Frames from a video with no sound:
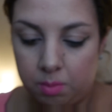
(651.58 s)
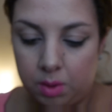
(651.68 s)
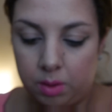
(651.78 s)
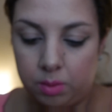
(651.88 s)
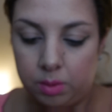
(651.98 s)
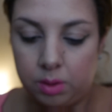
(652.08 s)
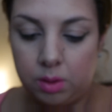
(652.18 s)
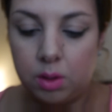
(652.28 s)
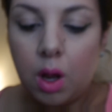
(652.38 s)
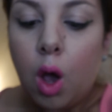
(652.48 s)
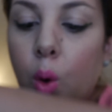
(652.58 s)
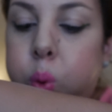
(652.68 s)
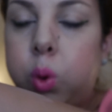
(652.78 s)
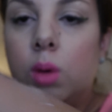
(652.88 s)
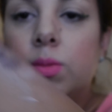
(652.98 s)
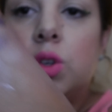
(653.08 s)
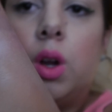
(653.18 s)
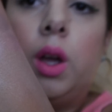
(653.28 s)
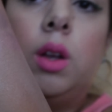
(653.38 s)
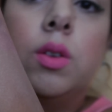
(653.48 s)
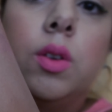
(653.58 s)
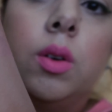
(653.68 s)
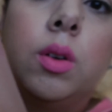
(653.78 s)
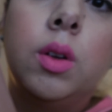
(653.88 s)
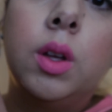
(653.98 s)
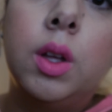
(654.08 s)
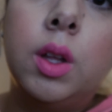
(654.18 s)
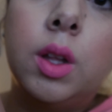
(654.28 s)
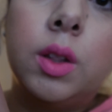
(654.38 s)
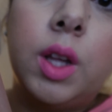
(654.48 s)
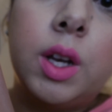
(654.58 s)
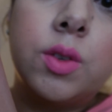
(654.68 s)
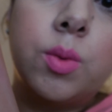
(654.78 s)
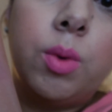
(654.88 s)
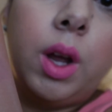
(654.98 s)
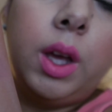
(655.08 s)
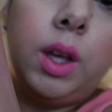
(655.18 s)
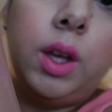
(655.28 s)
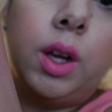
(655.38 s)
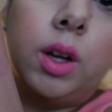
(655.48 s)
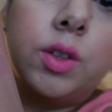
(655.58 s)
But I'm trying, so that is right here.